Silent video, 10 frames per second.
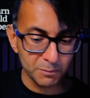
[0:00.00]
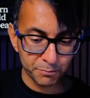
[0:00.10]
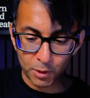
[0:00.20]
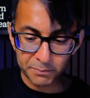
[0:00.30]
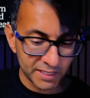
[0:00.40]

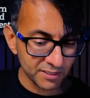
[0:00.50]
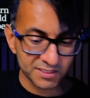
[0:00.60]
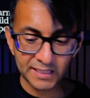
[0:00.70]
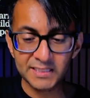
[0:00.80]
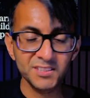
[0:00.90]
pop your
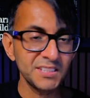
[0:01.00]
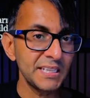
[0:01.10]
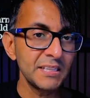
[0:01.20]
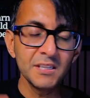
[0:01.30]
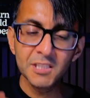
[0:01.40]
containers
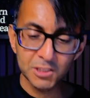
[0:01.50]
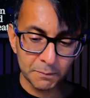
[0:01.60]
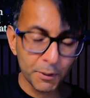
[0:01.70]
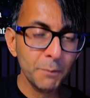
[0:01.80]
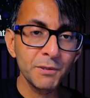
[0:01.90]
in, you
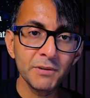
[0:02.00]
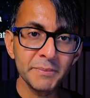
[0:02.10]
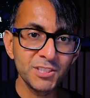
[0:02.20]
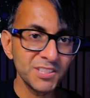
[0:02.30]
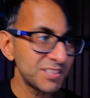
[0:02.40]
pop your
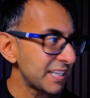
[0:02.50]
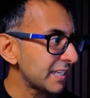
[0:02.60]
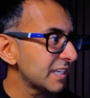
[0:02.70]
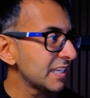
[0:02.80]
images in,